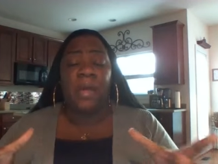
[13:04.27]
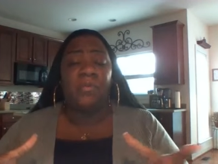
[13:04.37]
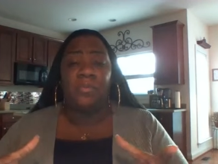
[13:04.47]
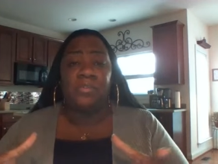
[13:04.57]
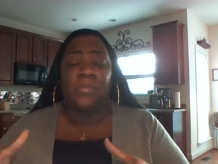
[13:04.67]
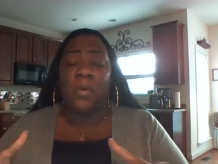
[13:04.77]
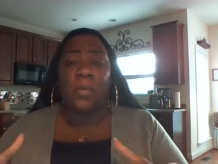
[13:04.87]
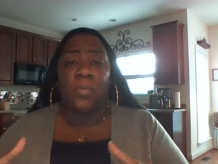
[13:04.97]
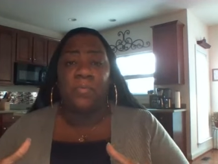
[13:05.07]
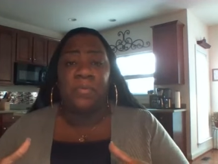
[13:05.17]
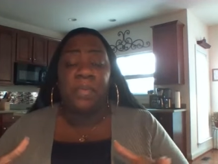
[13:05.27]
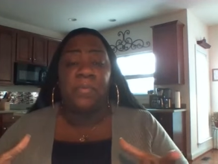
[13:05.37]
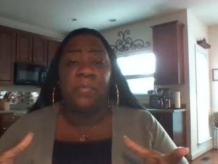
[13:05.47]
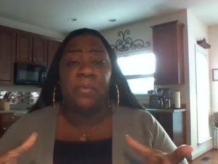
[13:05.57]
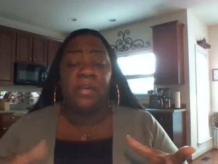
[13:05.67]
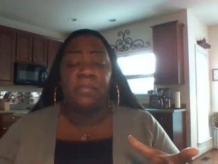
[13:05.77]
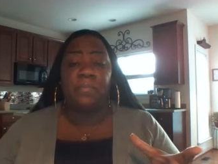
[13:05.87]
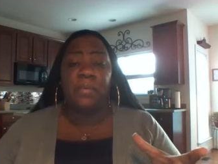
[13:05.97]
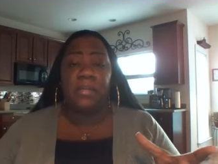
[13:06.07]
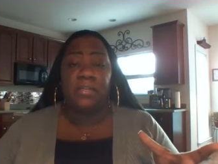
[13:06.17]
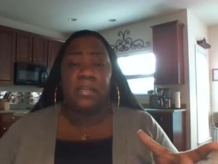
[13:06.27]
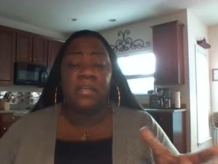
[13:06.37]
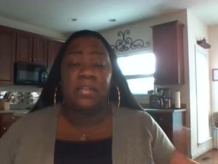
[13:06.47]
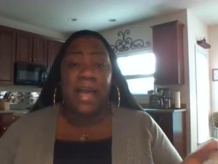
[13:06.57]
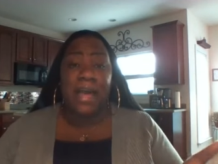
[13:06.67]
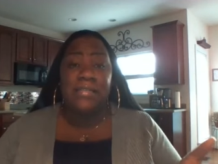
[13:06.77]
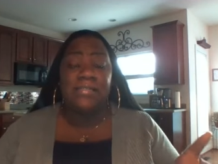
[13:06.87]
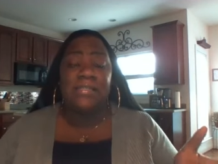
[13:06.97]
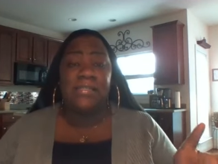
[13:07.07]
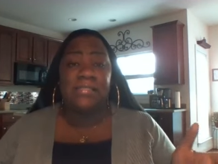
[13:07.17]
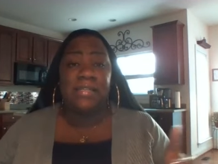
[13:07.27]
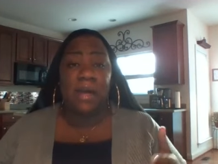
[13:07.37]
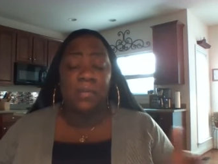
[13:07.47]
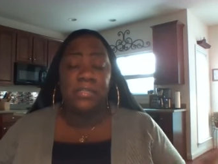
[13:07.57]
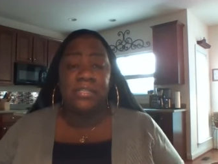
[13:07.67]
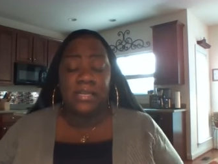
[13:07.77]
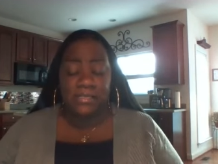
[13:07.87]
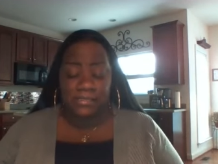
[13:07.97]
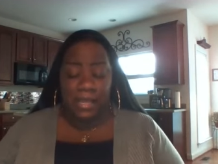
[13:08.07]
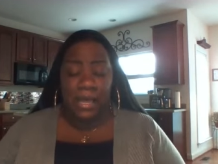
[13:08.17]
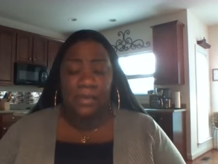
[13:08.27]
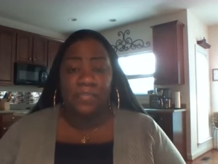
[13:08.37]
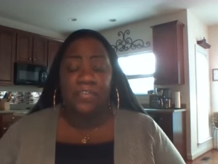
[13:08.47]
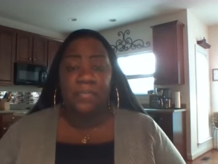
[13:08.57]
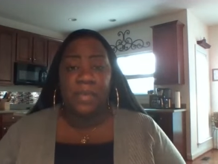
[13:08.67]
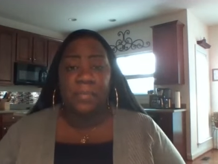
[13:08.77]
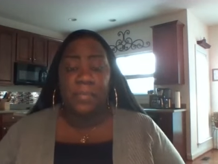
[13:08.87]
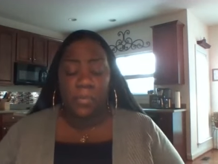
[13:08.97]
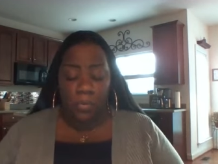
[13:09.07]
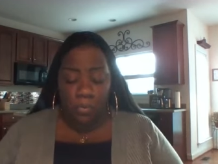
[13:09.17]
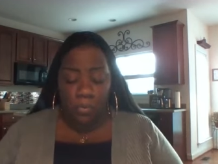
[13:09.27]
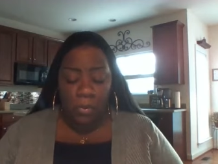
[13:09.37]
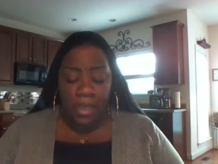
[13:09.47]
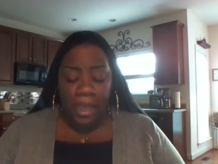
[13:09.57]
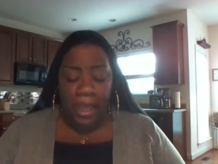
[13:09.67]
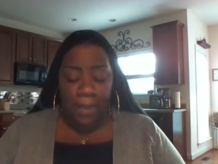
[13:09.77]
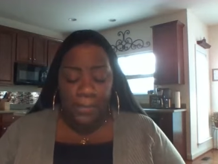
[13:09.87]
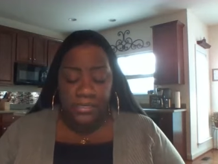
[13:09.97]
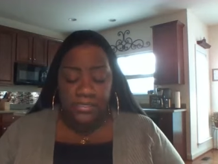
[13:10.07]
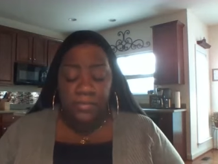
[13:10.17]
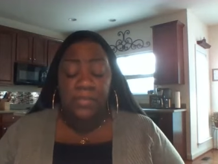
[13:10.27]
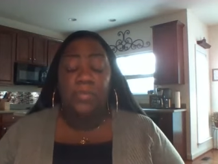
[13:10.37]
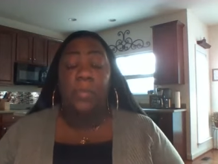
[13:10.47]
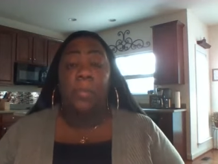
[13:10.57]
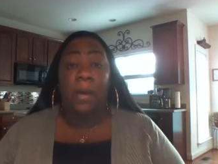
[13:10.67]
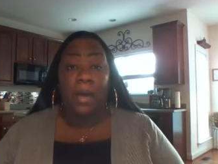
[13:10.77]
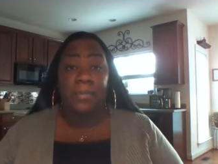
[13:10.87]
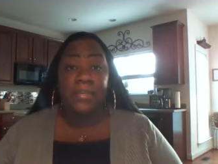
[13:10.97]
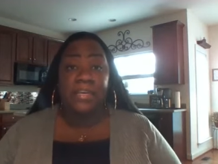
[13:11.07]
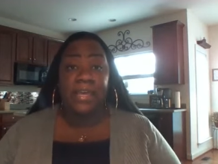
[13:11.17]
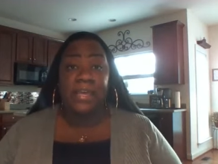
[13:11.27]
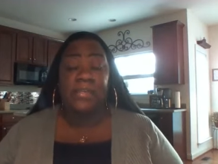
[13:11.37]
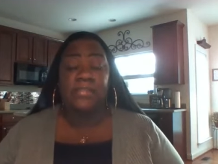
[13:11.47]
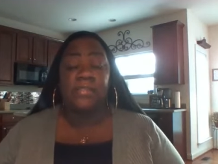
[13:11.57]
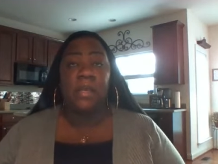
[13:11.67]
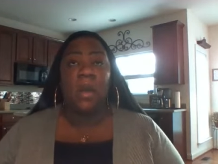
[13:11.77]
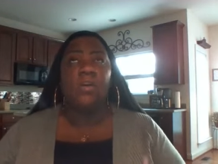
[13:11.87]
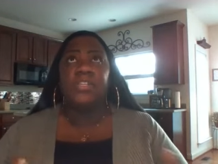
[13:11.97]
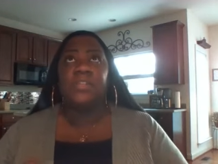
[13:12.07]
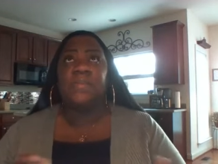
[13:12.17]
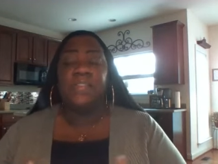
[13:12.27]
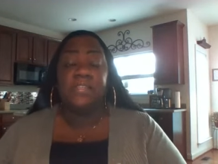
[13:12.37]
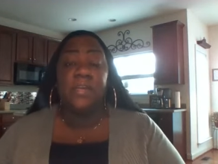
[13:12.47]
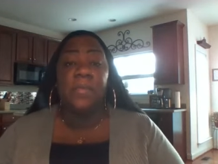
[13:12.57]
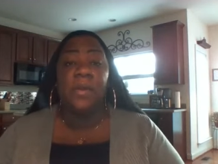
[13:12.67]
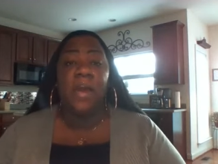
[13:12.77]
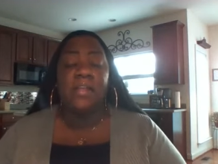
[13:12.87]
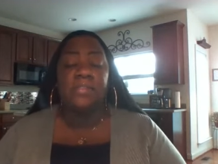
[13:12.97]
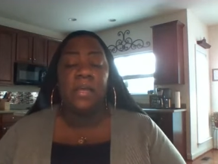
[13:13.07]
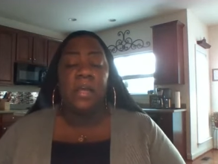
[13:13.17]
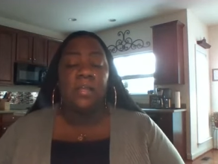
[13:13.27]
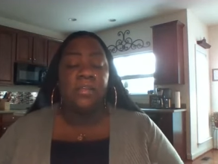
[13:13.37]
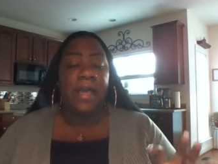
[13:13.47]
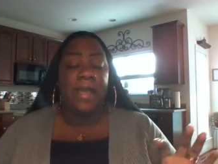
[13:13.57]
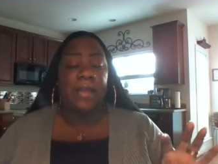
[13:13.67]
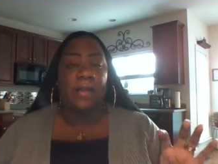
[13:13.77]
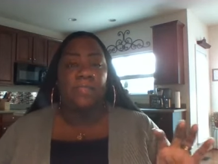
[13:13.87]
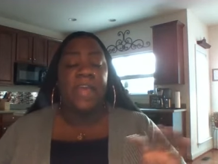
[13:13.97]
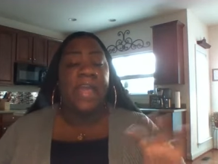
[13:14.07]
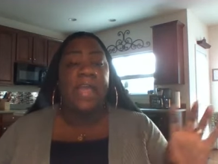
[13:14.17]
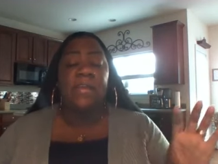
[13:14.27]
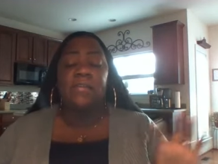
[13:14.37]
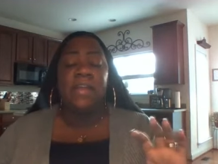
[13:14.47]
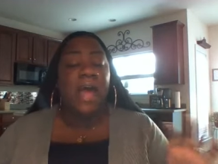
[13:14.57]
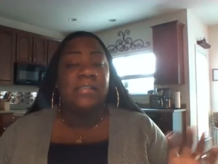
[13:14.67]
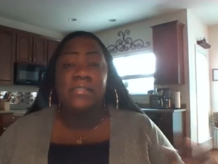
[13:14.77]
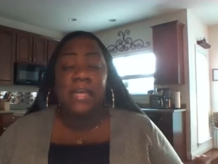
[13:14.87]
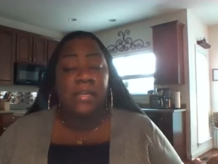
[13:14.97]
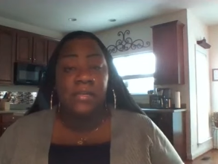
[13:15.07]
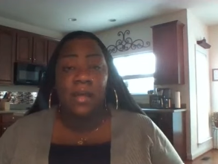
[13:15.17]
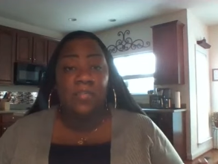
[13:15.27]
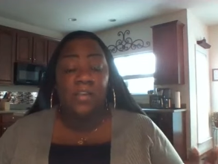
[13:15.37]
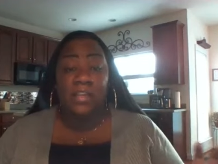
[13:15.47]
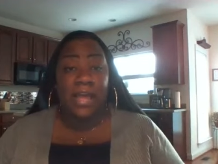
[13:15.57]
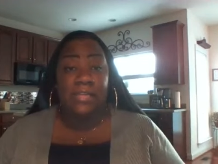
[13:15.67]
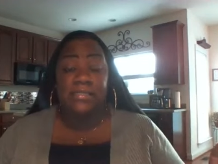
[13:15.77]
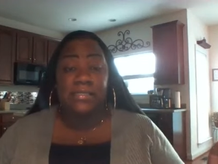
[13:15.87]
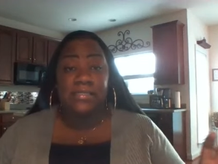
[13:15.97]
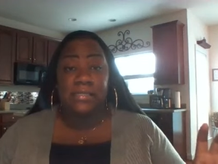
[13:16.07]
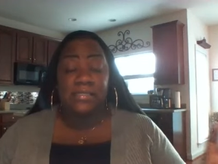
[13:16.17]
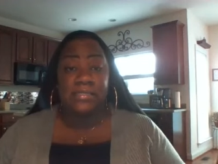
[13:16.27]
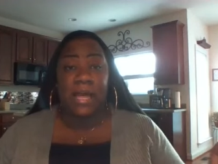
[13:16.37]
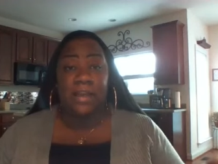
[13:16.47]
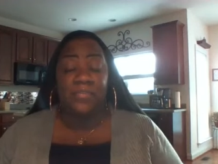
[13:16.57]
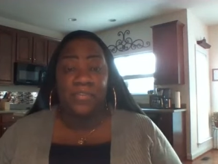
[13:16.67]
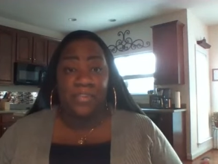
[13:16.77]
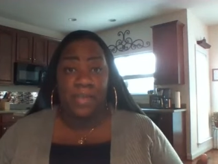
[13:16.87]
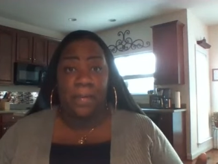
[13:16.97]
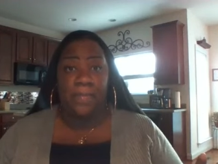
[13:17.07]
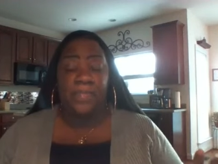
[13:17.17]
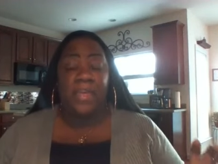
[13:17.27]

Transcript: I don't know, small group of people, but the glasses that were set aside for the people who happened to be the Republicans, or excuse me, the Democrats, like they had not set enough glasses aside for them.